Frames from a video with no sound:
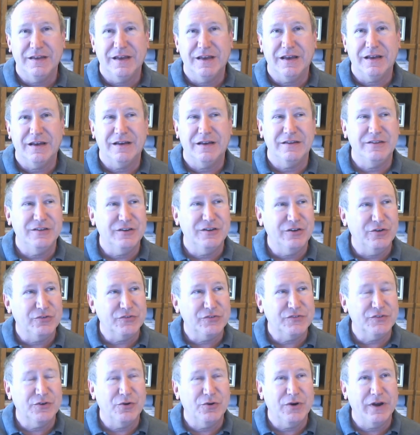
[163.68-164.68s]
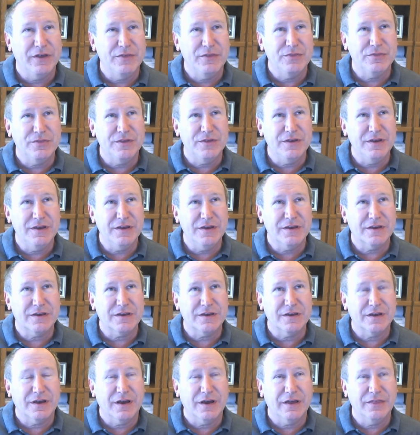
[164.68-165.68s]
Yeah, so I think
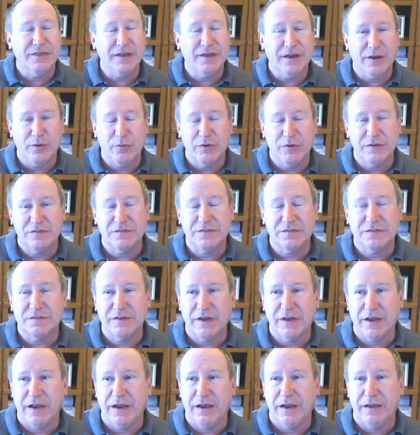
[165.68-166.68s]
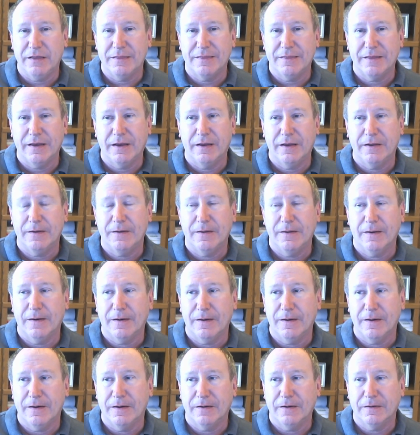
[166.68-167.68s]
I would say that
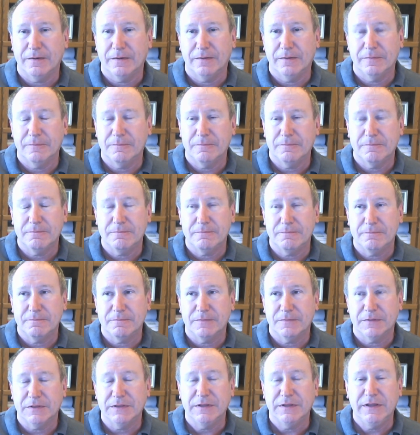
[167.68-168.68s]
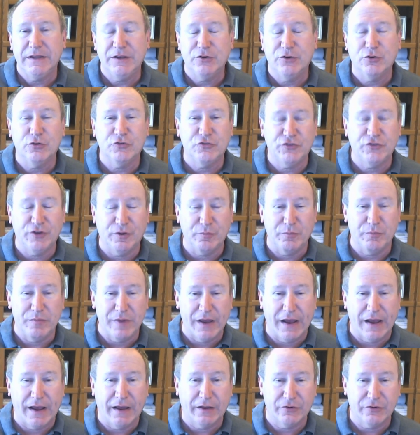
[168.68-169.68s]
leadership
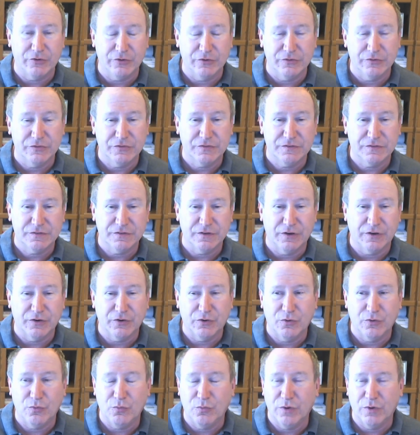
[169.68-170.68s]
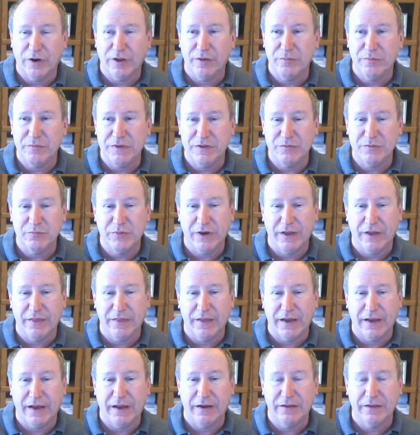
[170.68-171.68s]
matters. So what I mean
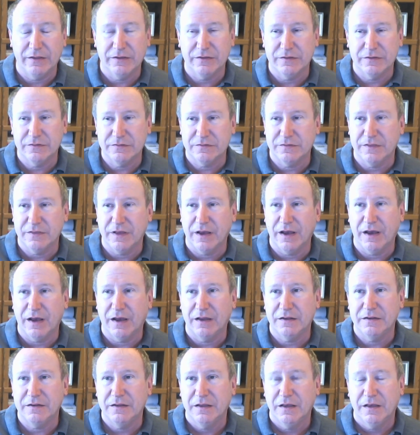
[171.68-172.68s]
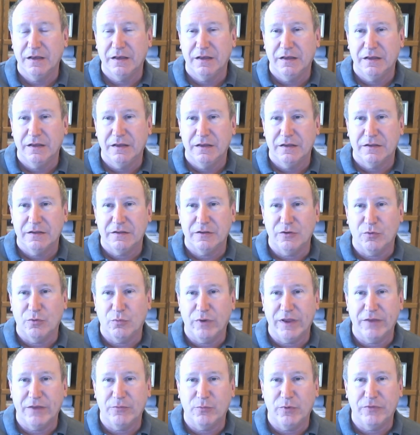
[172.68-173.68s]
by that is that
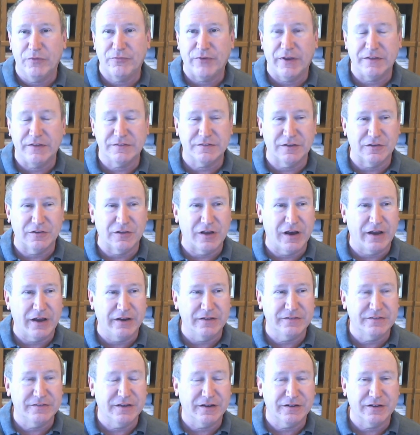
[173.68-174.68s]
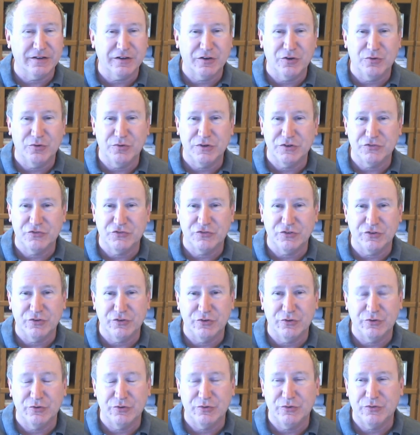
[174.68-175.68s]
we face a lot of technical
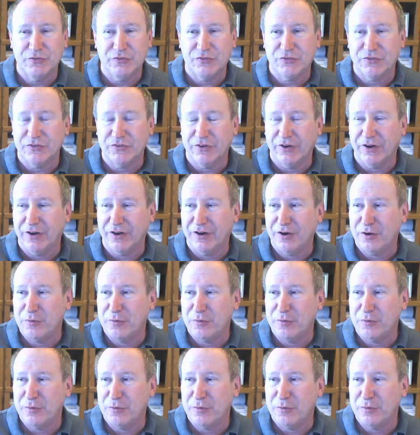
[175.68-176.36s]
issues.